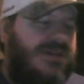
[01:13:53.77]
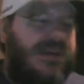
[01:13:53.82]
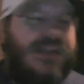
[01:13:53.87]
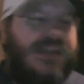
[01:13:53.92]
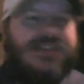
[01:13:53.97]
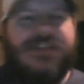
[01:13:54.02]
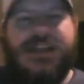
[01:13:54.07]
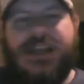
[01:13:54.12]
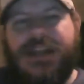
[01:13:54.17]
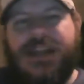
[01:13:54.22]

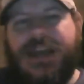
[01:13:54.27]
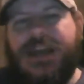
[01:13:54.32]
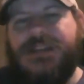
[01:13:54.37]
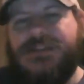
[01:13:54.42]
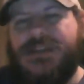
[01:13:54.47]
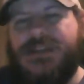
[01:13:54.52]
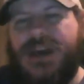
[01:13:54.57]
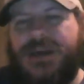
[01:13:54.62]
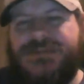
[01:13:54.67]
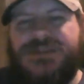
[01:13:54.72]
1988
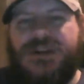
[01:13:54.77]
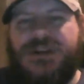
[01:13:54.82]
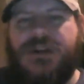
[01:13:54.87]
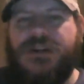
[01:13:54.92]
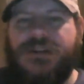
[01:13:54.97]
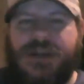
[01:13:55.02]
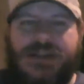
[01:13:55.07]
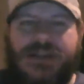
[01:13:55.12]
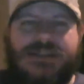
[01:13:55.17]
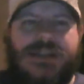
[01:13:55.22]
Topps
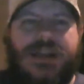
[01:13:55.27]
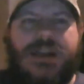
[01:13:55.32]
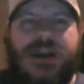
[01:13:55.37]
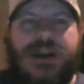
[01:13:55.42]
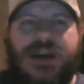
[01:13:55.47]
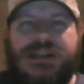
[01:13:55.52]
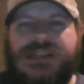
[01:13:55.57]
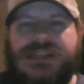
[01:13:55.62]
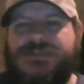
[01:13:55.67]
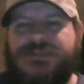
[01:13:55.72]
card,
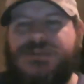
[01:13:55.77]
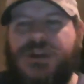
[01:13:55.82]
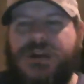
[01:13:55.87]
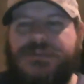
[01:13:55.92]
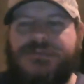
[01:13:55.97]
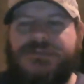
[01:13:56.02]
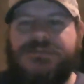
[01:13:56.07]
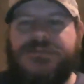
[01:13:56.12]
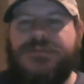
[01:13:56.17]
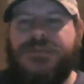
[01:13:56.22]
1989 Topps card.